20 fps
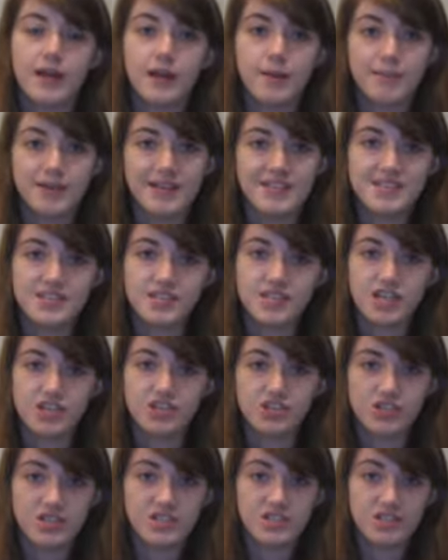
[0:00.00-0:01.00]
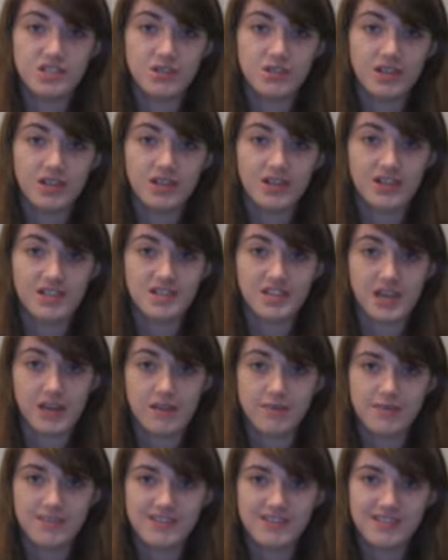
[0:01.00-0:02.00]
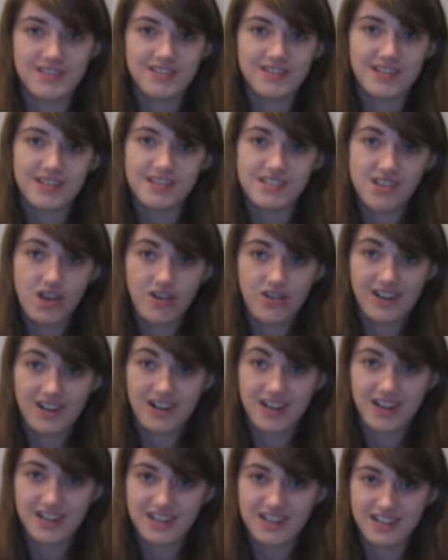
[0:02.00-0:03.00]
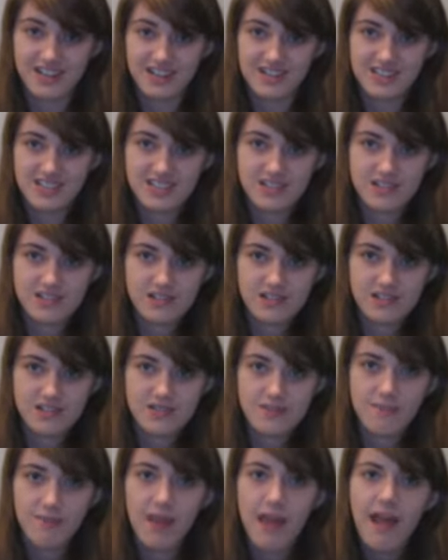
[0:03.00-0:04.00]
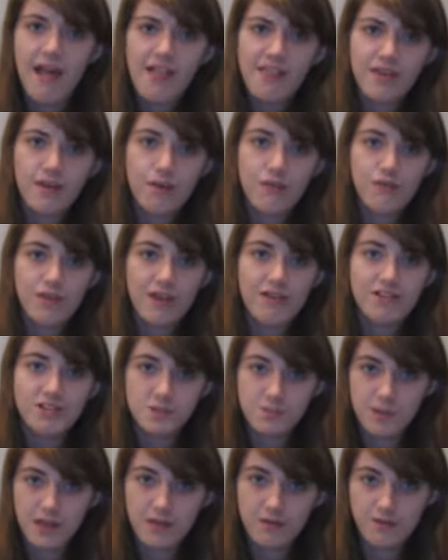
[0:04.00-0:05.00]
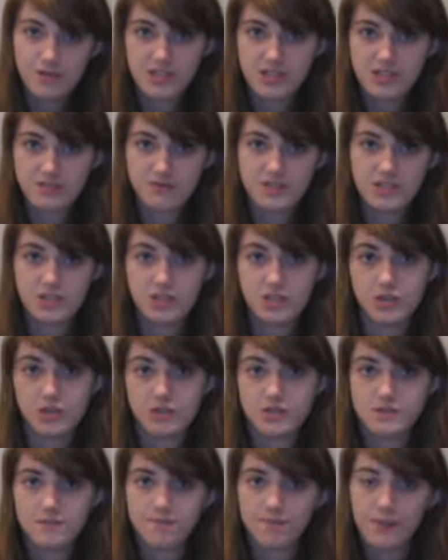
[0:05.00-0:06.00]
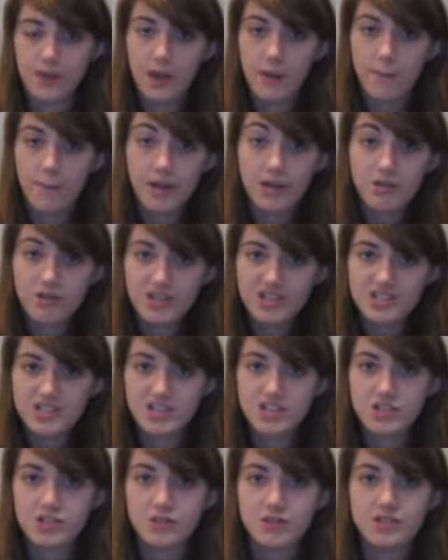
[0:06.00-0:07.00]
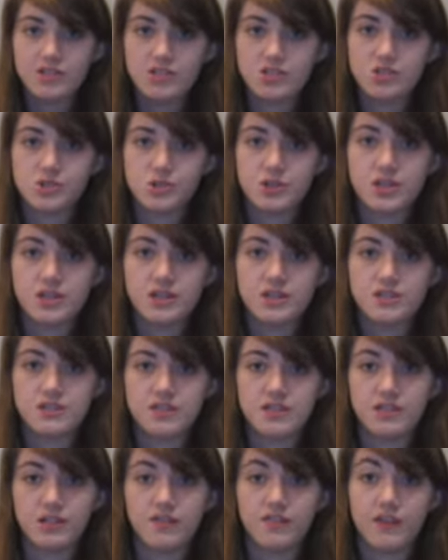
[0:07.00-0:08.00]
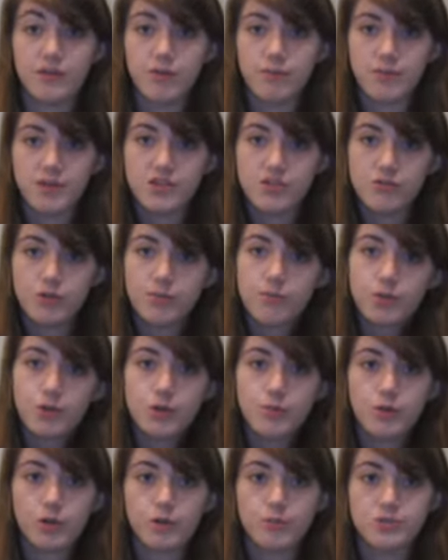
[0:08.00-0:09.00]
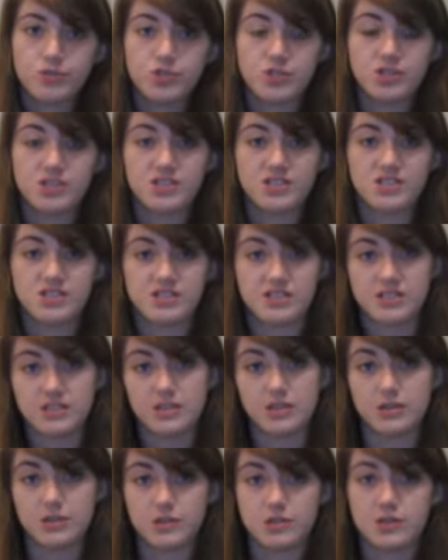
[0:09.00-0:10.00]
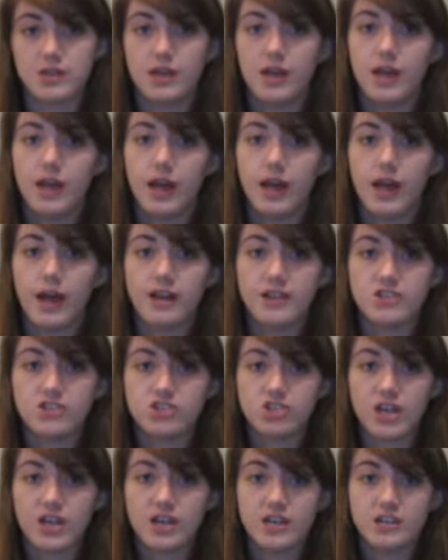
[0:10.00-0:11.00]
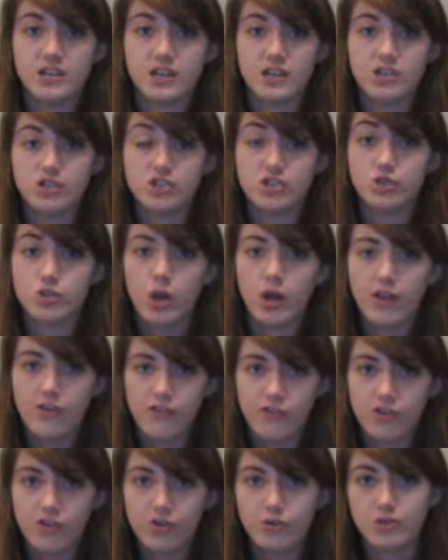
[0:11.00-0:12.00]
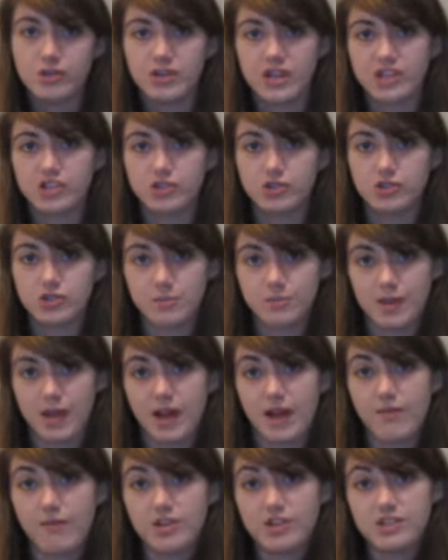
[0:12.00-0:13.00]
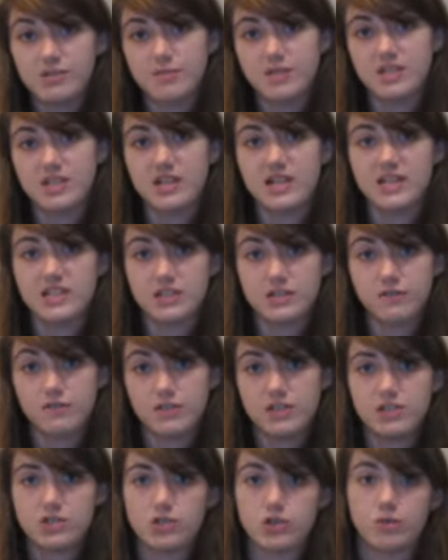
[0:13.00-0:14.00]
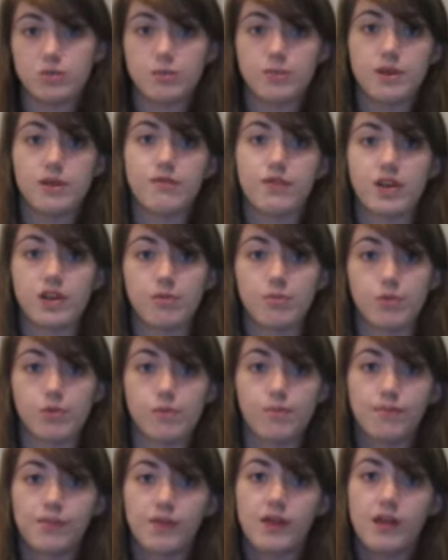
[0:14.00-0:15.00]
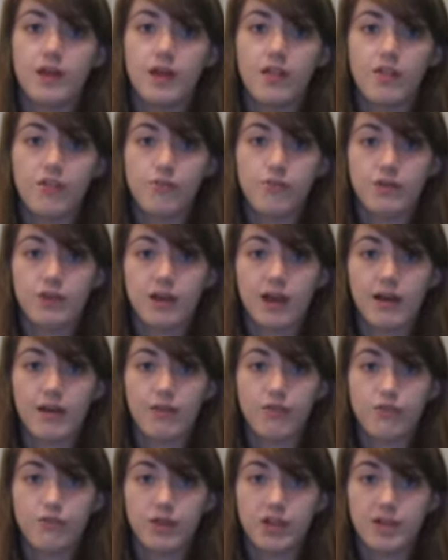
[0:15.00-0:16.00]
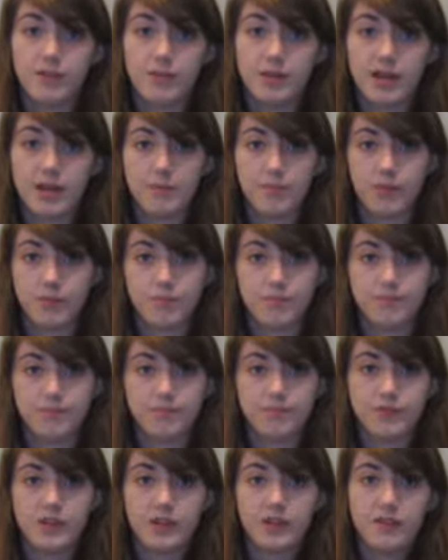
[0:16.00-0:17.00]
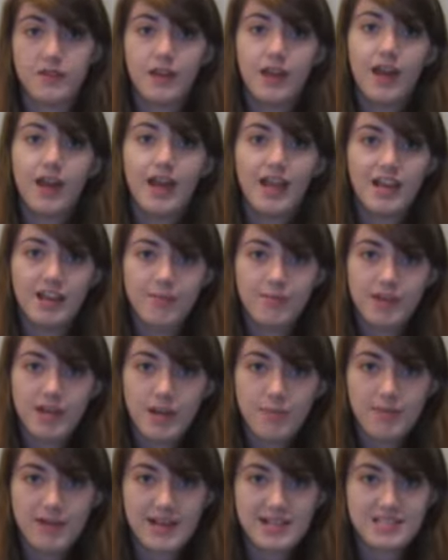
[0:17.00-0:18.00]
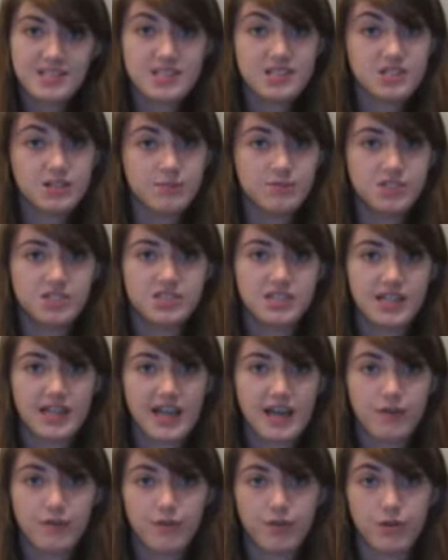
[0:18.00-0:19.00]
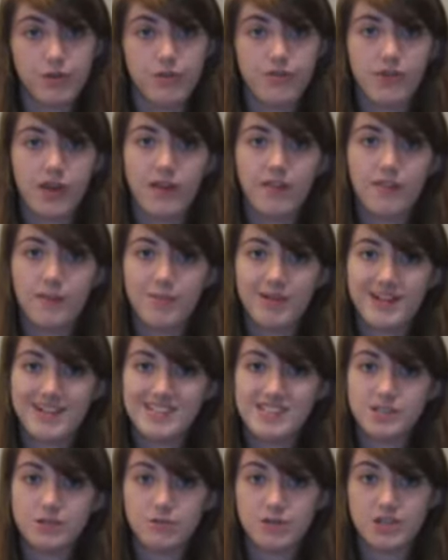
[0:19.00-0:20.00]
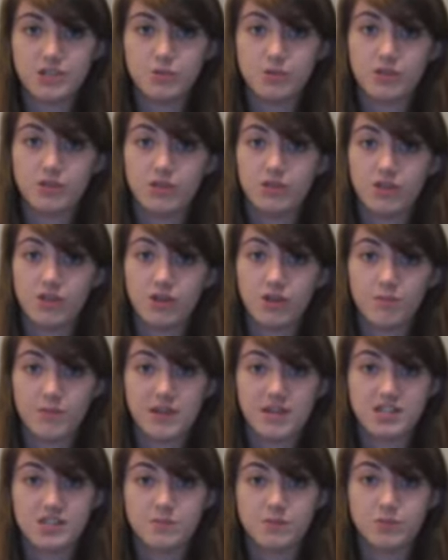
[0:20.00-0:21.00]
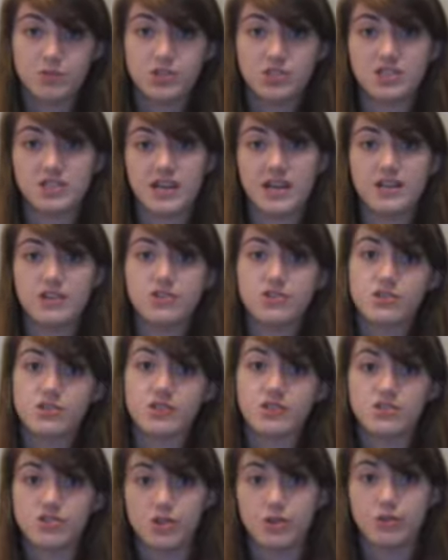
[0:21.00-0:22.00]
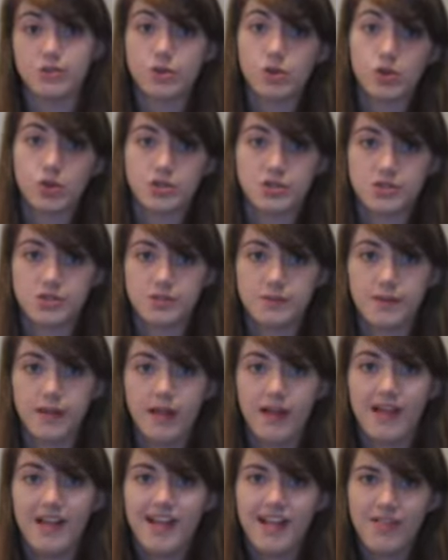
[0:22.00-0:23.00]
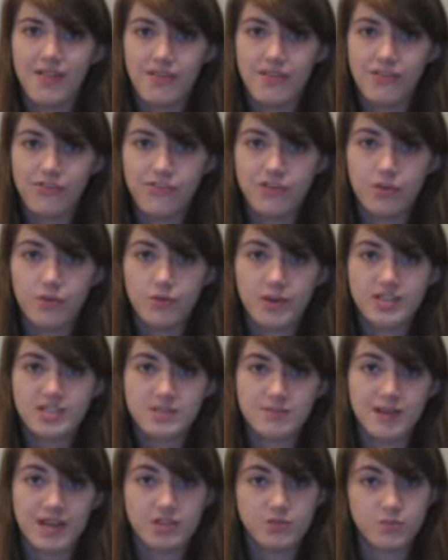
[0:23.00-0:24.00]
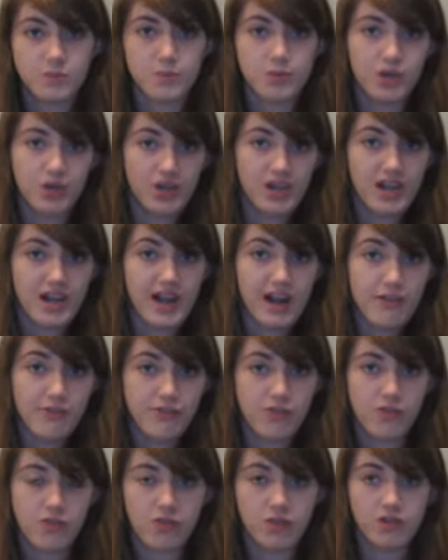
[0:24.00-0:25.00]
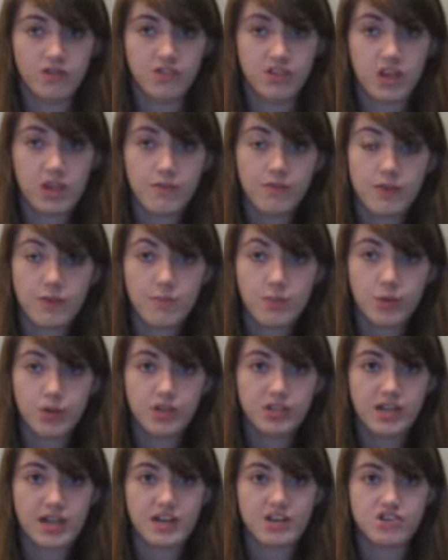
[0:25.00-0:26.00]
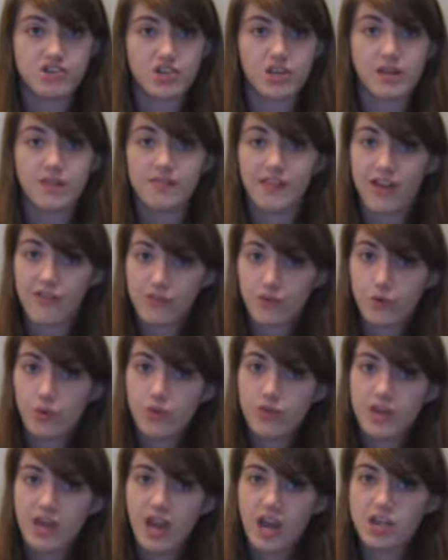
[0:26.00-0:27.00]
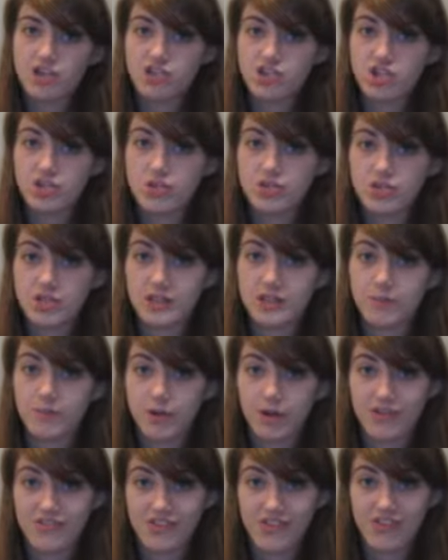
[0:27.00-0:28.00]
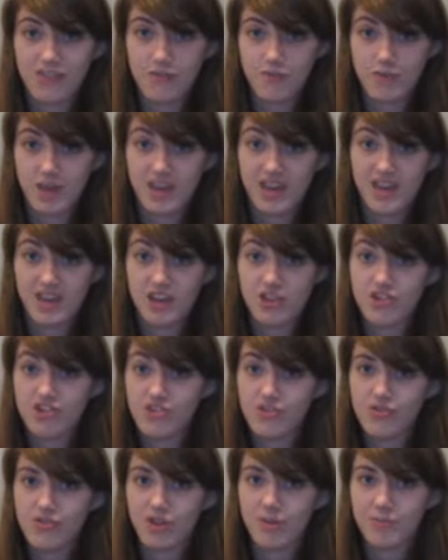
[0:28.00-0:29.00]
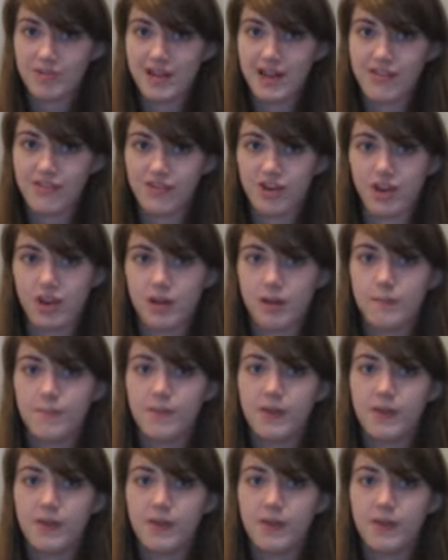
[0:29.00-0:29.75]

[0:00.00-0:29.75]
Plastication is a unique idea. There's nothing else currently like it in existence. There are various benefits of its use. By creating a new industry in New Zealand, there would be new employment opportunities and skills, and a secured national supply of intermediate ester feedstock would be available. This would allow us to eliminate plastic dumped into landfills, and then plastic waste would no longer be exported at New Zealand's own cost. This new waste management model allows New Zealand to keep the embodied energy, that's all the energy used in the process of making and using plastic.